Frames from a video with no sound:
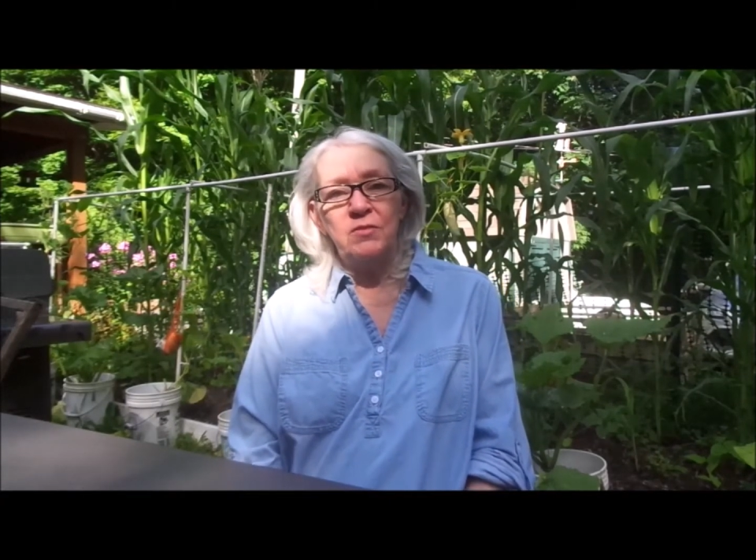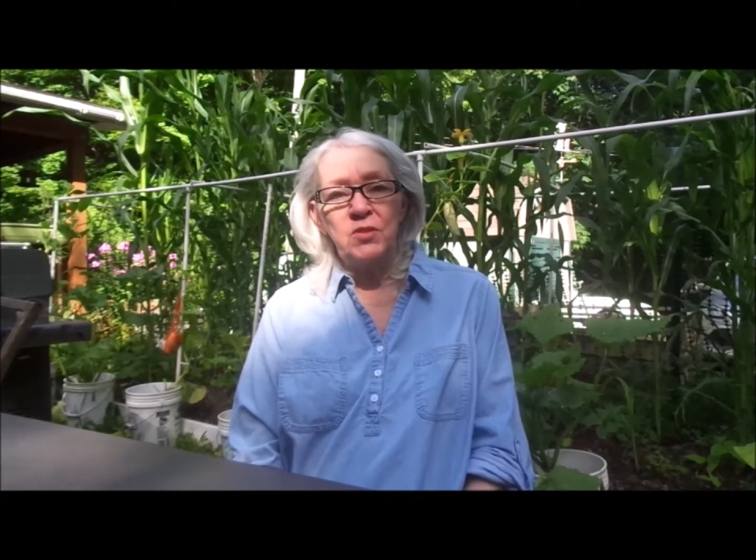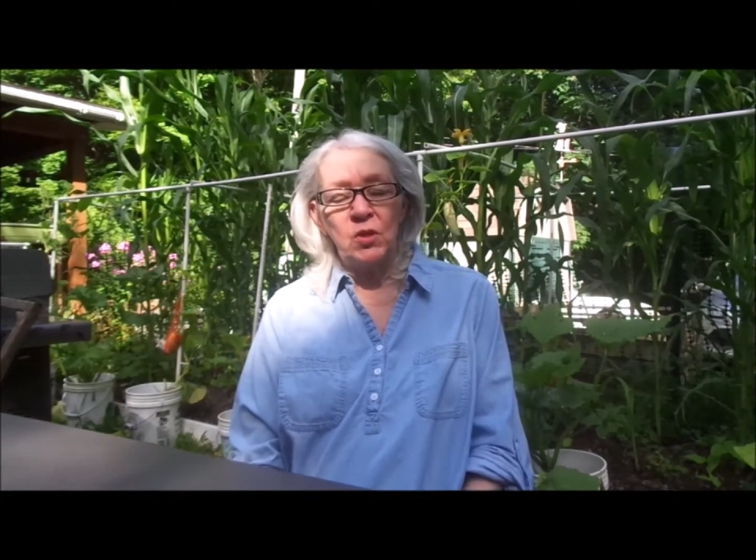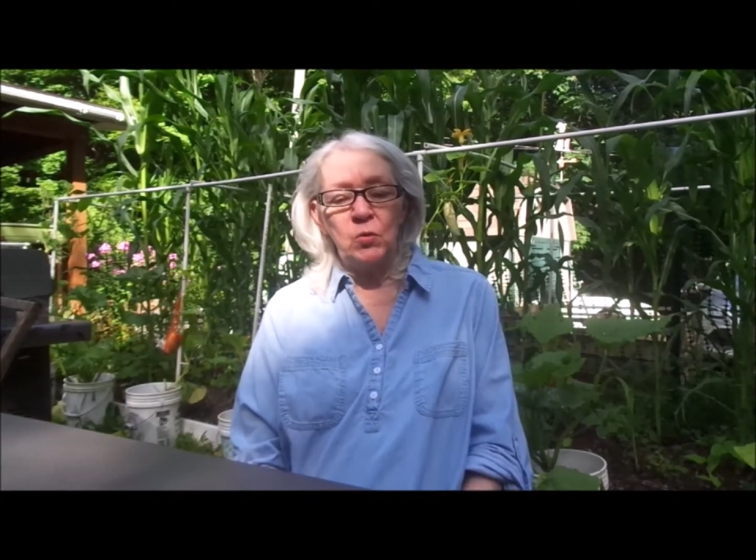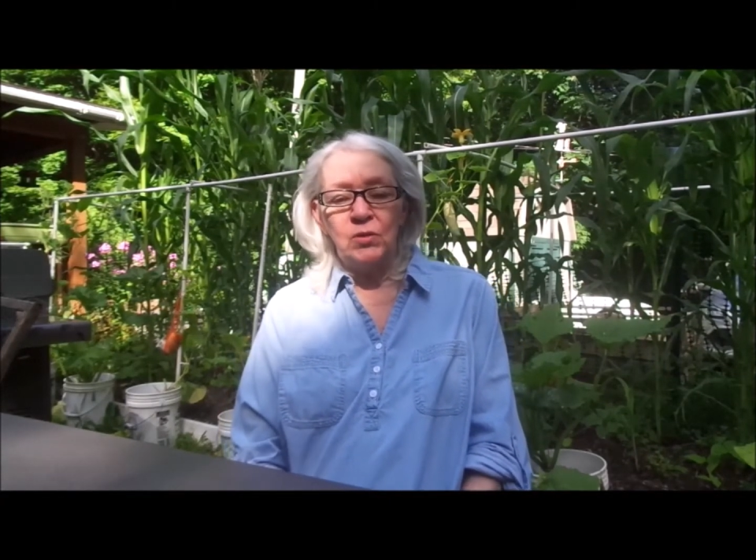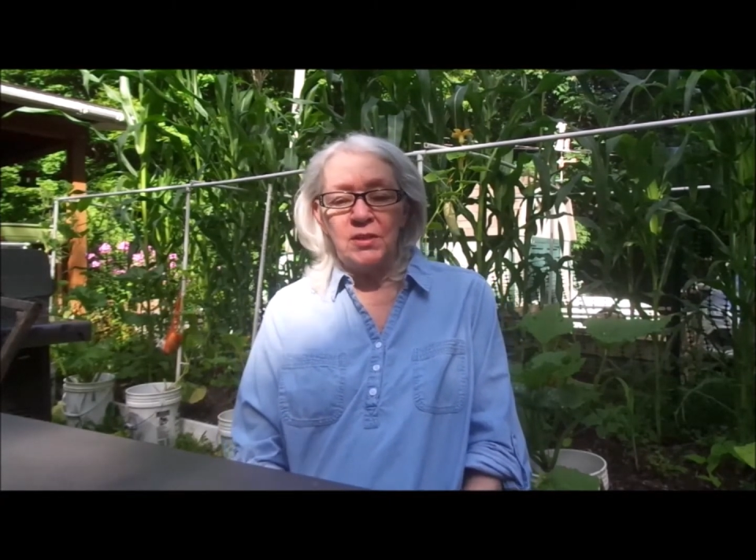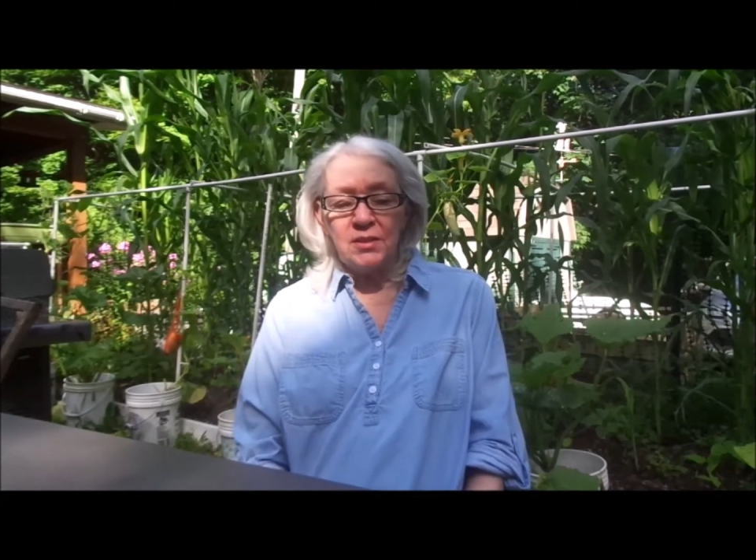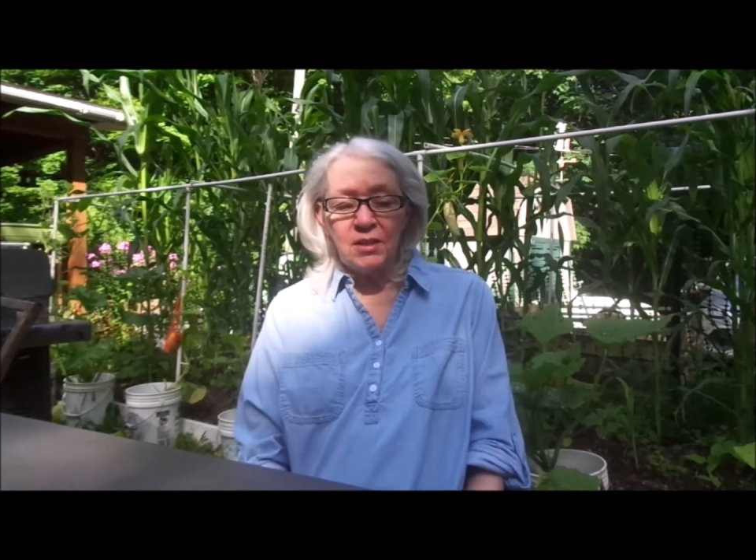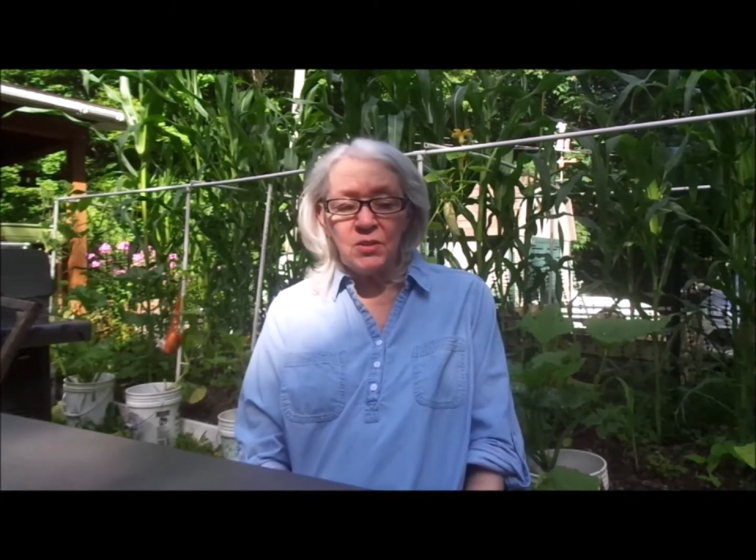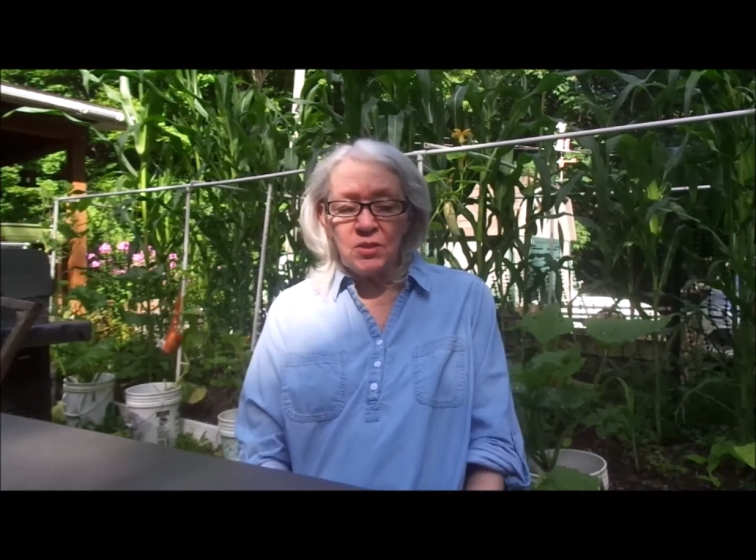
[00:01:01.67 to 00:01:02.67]
So let's
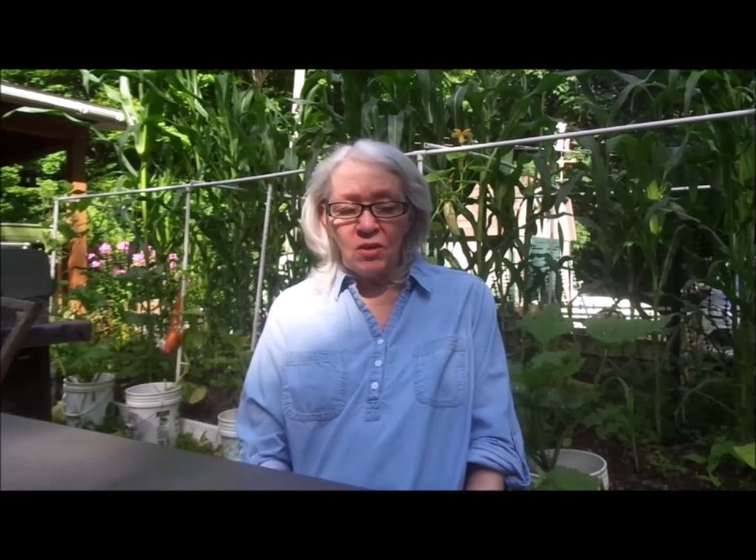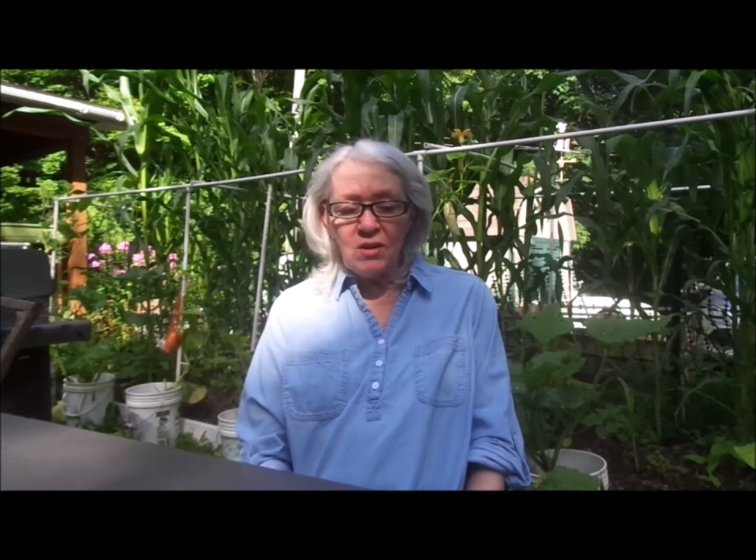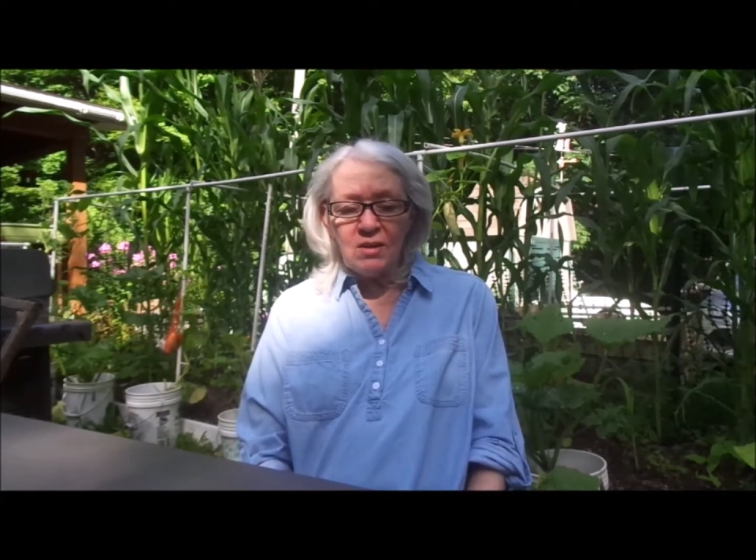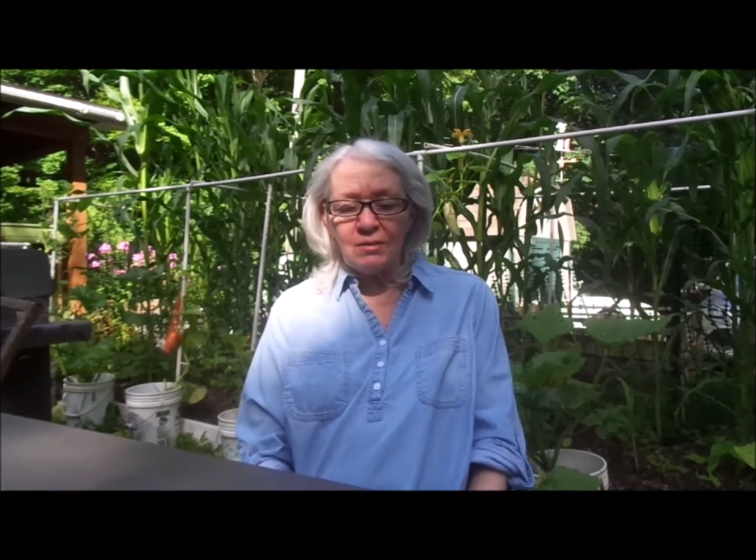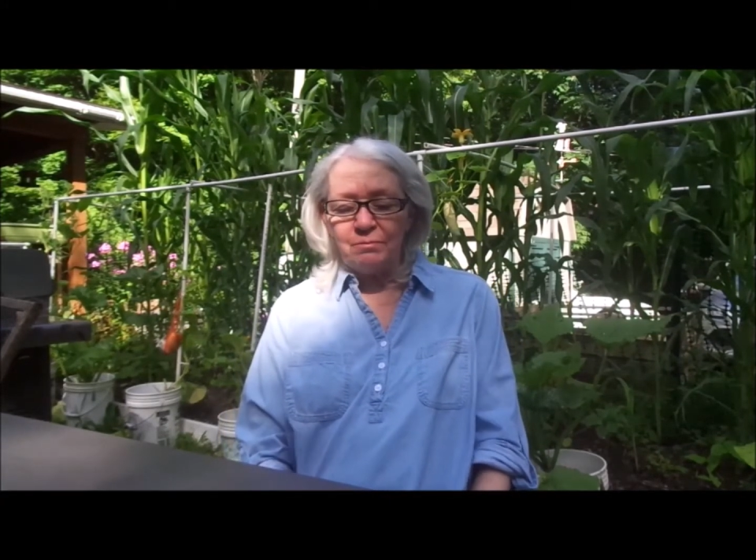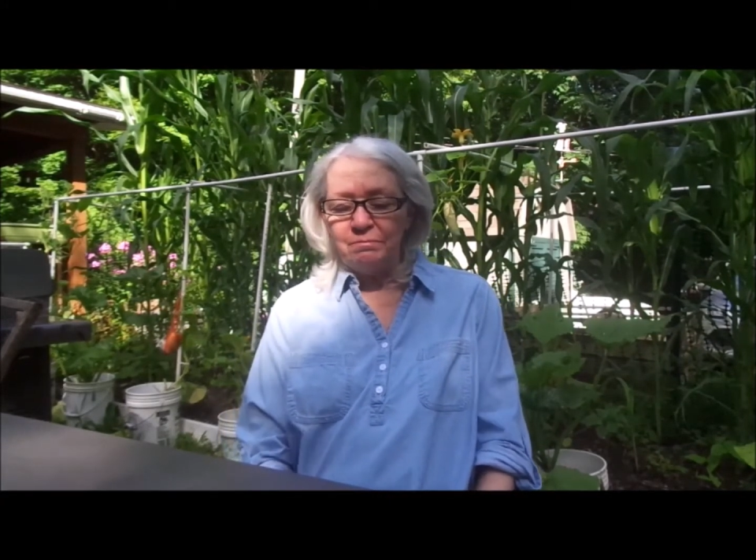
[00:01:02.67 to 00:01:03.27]
get started.